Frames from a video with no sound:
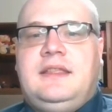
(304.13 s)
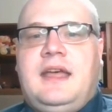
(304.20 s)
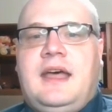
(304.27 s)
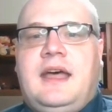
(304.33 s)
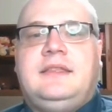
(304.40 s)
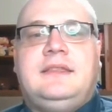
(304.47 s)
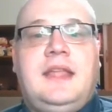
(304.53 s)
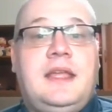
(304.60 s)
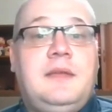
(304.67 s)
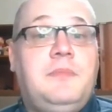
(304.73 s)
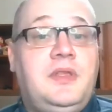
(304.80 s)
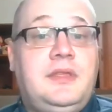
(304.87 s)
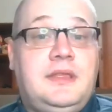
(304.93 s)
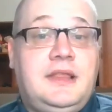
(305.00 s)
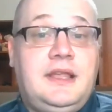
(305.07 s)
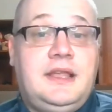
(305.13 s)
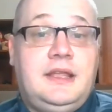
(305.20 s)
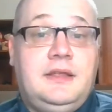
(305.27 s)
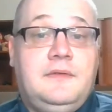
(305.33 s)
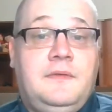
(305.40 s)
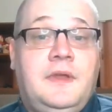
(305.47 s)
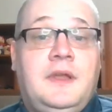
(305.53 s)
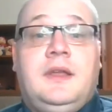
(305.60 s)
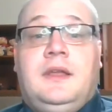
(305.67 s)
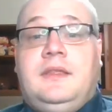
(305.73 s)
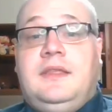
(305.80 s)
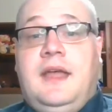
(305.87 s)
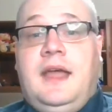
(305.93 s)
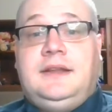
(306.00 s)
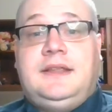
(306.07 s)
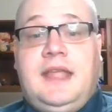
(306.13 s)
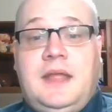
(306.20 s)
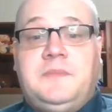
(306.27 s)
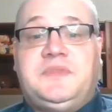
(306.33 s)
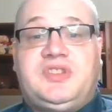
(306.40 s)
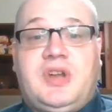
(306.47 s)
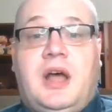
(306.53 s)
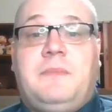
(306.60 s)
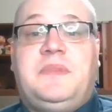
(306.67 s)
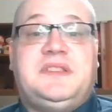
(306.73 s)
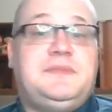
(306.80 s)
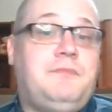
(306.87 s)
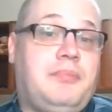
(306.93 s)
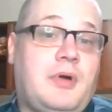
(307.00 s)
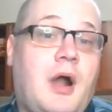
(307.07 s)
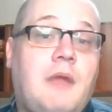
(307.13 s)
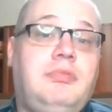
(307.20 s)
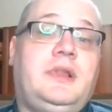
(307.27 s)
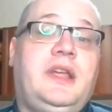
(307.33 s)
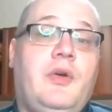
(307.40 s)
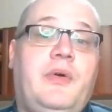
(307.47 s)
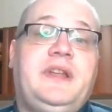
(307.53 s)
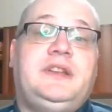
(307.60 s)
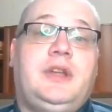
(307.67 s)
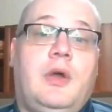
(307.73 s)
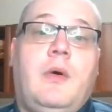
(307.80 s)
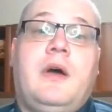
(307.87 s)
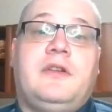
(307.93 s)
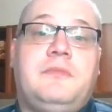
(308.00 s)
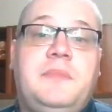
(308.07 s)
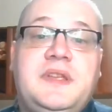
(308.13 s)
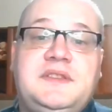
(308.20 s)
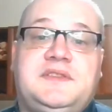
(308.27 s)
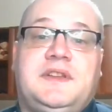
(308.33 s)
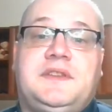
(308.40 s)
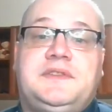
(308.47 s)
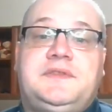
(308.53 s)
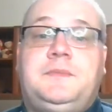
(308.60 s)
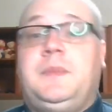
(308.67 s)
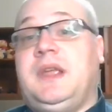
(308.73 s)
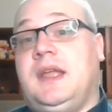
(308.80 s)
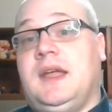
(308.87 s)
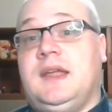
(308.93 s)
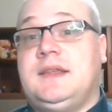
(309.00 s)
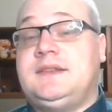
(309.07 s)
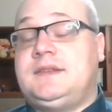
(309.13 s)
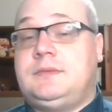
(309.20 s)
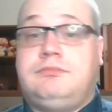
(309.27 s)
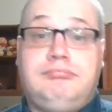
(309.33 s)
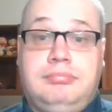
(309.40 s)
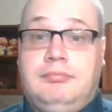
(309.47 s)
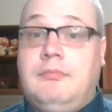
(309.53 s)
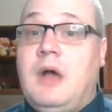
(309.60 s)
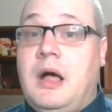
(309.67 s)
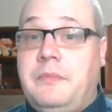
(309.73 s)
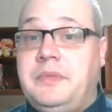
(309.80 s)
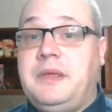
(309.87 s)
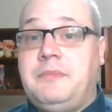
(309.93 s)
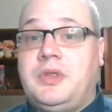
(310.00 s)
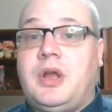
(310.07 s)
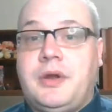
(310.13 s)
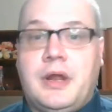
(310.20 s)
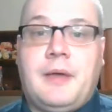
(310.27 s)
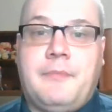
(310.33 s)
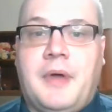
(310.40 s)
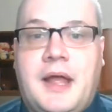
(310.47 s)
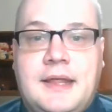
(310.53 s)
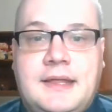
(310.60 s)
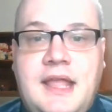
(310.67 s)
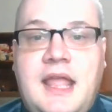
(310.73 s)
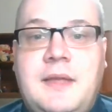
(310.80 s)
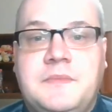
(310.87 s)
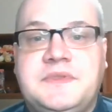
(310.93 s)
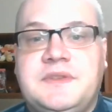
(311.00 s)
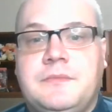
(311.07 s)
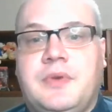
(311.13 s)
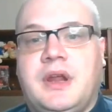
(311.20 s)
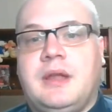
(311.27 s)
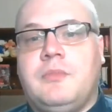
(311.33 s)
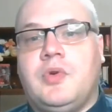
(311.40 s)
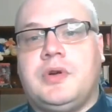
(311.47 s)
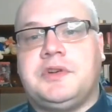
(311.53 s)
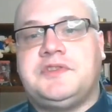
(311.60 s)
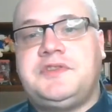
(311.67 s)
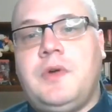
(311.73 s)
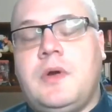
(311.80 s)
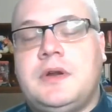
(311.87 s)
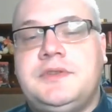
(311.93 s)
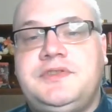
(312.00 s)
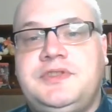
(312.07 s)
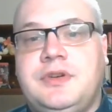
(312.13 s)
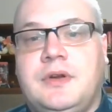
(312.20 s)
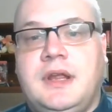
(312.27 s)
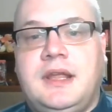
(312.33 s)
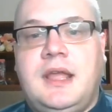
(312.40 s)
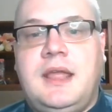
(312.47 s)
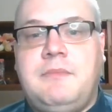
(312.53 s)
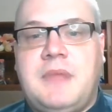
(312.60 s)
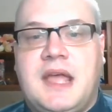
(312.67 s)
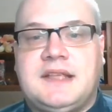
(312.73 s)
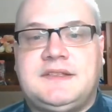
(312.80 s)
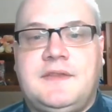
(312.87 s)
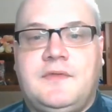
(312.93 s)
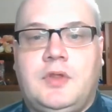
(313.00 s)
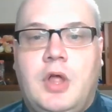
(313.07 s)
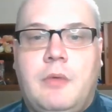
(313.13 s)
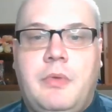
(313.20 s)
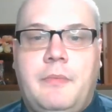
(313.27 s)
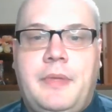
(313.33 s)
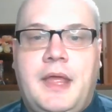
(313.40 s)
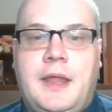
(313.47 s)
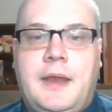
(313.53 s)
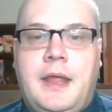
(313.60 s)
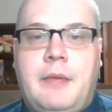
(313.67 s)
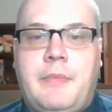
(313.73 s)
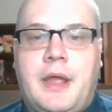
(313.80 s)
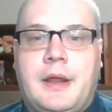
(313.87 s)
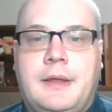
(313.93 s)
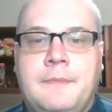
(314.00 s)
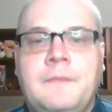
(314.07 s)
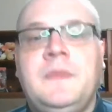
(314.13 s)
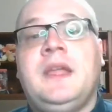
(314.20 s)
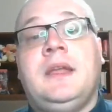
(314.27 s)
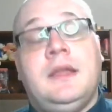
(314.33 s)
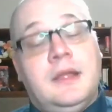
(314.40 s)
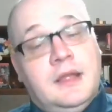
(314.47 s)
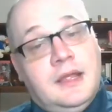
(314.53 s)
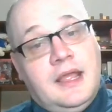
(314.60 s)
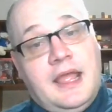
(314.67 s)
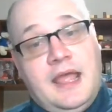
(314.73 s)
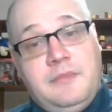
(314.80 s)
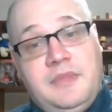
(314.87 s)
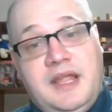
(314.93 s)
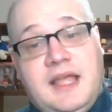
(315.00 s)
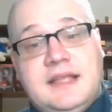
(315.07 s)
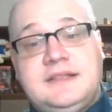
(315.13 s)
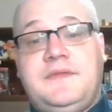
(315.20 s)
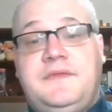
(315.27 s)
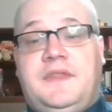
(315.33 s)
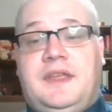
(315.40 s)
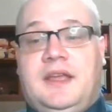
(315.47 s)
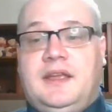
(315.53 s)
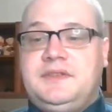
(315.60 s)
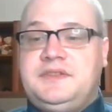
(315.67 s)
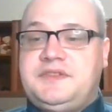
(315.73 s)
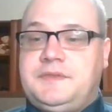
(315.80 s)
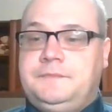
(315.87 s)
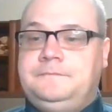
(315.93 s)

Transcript: that they believe that GameStop is probably going to go out of business because, well, people are not buying games in brick and mortar stores during a massive global pandemic. And because of this,